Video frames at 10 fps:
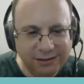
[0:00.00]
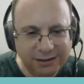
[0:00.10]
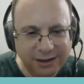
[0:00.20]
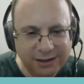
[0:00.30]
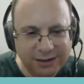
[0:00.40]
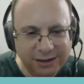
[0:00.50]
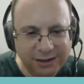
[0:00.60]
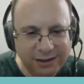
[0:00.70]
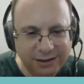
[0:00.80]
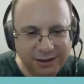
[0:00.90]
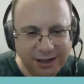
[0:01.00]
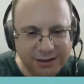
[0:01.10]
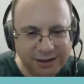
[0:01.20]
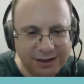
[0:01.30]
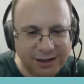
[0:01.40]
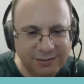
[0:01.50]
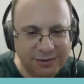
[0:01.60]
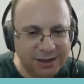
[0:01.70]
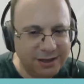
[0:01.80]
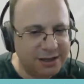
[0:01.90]
actually does the same
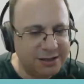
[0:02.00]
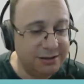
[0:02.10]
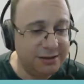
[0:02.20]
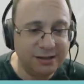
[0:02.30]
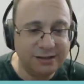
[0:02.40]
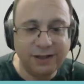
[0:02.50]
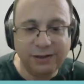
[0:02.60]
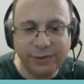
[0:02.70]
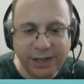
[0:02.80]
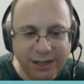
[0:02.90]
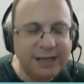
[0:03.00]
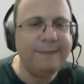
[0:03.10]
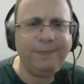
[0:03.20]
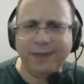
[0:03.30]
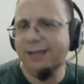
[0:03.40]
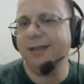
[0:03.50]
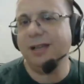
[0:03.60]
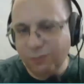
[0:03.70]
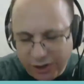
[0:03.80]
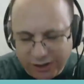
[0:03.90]
thing. It actually does this very well. It
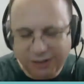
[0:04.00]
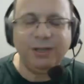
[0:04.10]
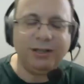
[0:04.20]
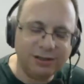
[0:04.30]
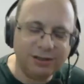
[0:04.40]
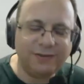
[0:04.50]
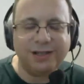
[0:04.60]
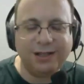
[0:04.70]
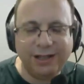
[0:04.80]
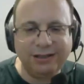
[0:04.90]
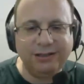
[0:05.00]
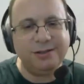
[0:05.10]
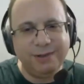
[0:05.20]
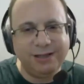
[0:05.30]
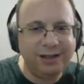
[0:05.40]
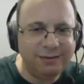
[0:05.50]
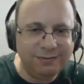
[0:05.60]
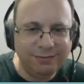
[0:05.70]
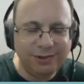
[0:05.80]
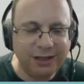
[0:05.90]
doesn't work because of the selectors, but again, I'm
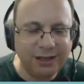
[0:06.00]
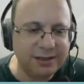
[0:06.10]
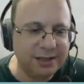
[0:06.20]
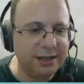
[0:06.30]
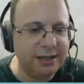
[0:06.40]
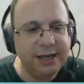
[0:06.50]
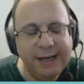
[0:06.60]
putting that aside.